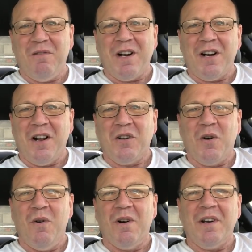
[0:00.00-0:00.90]
running on the
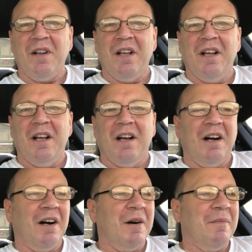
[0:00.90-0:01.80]
corn.
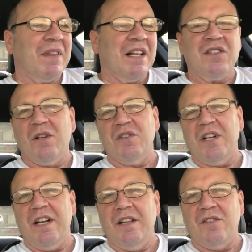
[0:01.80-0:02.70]
It's still
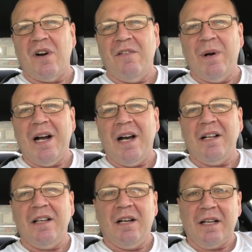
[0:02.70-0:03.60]
sitting in the driveway
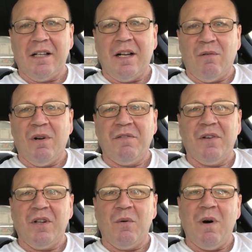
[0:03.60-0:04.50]
idling. I'm going to let it run
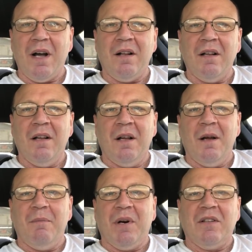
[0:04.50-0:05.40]
for a little while,
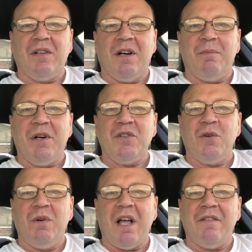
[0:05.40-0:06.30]
but pretty
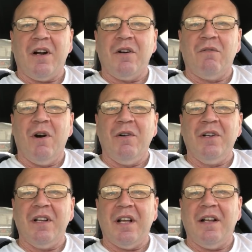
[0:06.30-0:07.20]
soon we'll have it on the road,
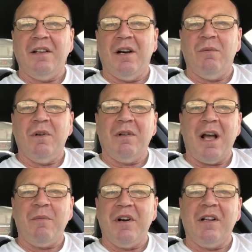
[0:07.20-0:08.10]
and we'll
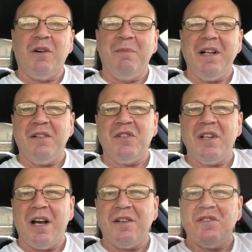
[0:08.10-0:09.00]
hammer it a little bit and
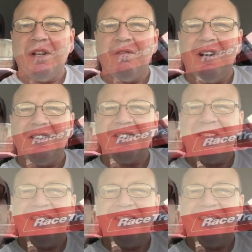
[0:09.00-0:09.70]
see how this thing runs.